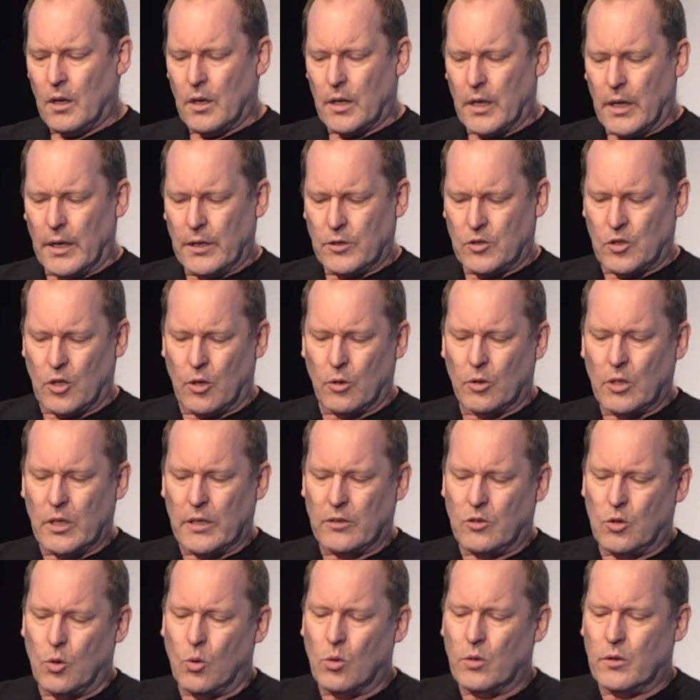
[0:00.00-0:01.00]
So I'm going to
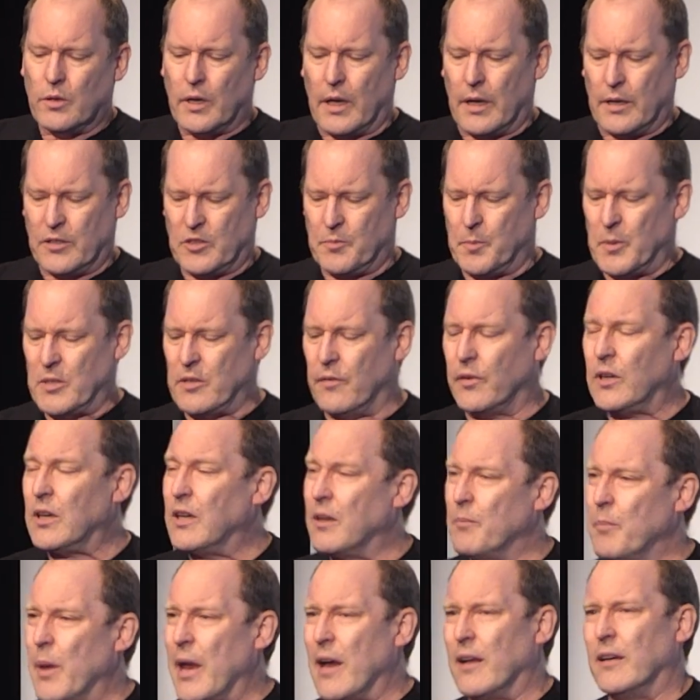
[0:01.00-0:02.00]
talk specifically
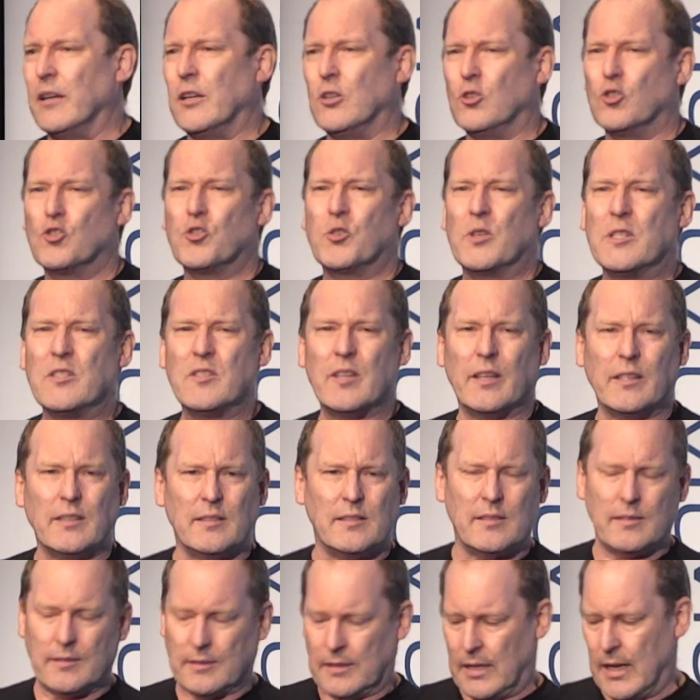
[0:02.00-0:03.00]
about
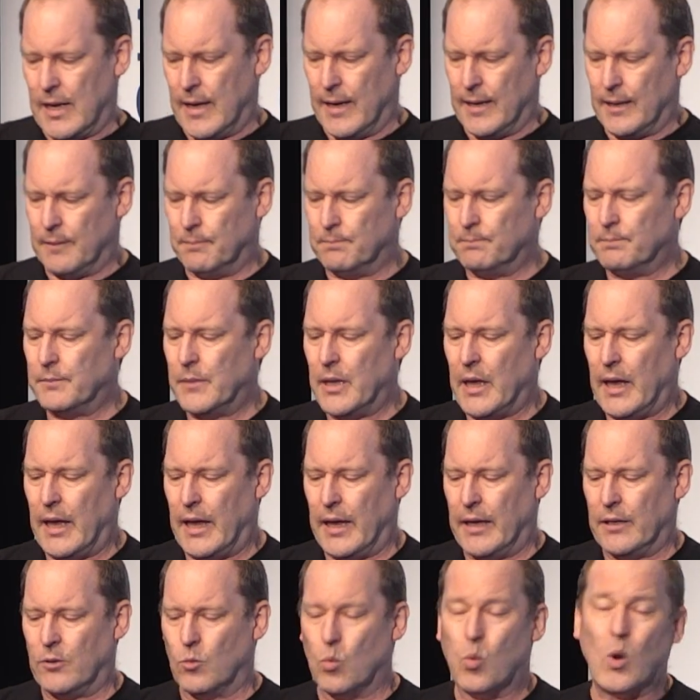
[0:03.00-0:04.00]
intrinsics
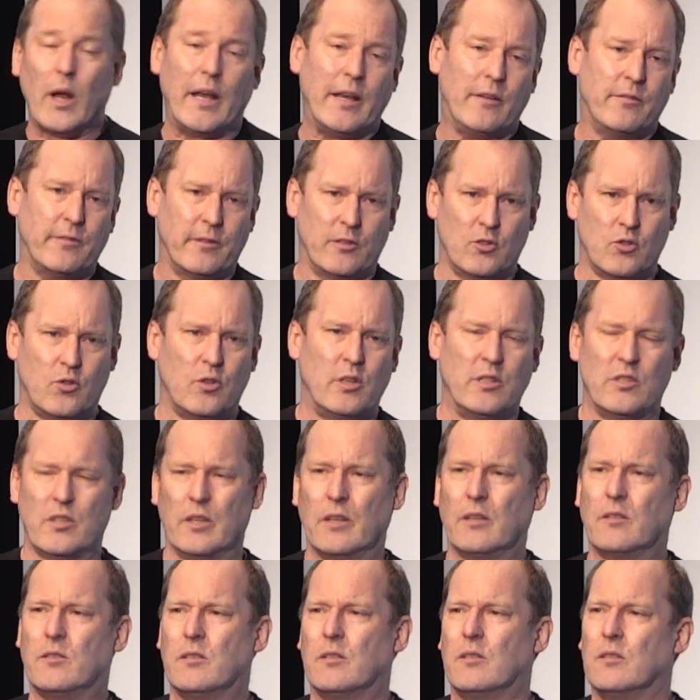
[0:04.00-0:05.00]
and wave
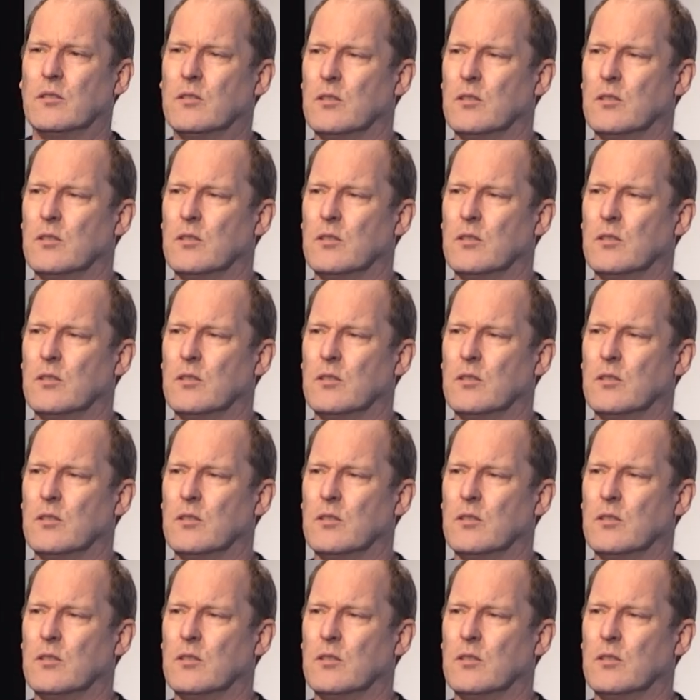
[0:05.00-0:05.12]
intrinsics.